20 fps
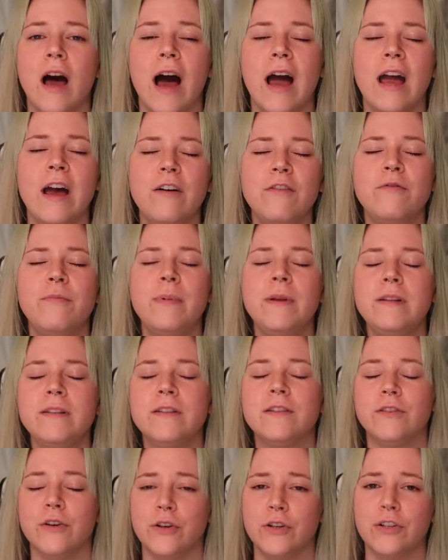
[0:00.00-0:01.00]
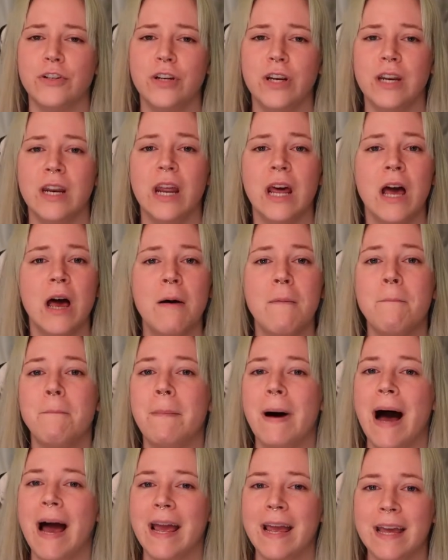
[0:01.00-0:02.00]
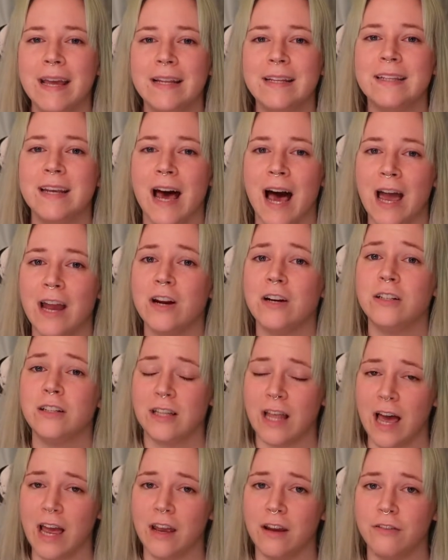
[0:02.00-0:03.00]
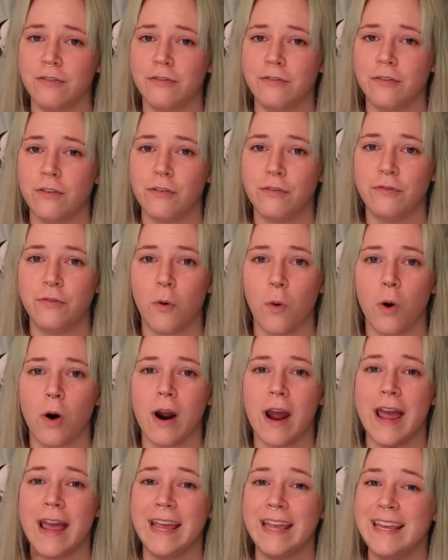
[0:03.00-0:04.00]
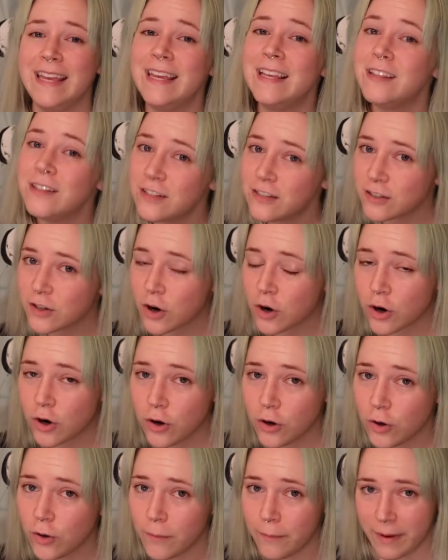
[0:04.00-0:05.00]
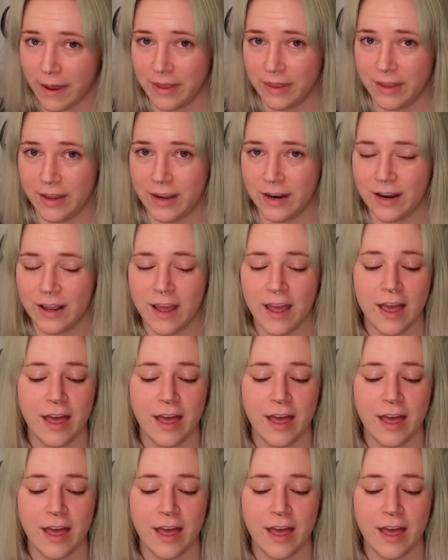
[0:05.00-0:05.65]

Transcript: I have been searching my entire life for a heatless curl method